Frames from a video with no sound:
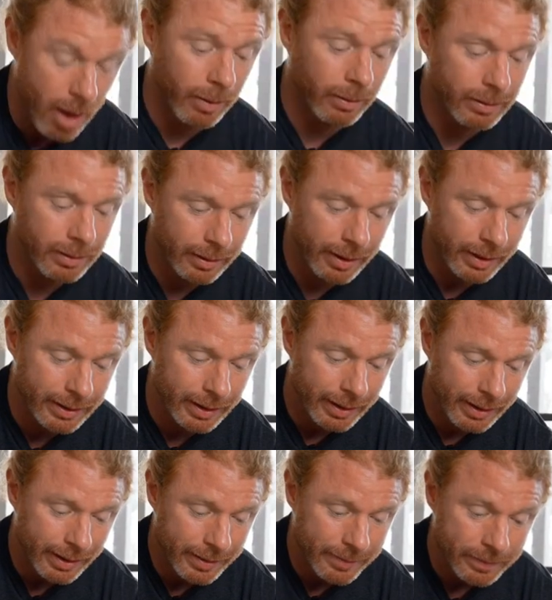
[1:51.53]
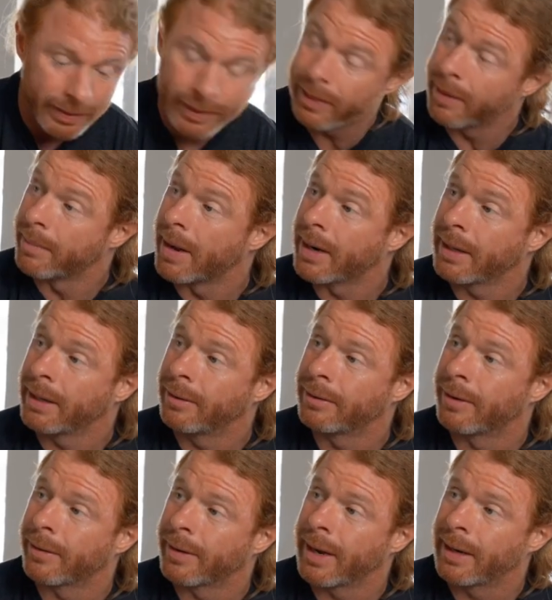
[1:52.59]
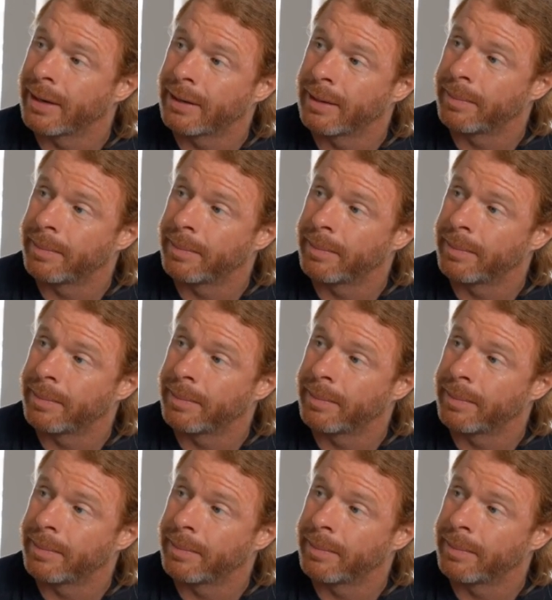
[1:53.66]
Oh, look. The money you donated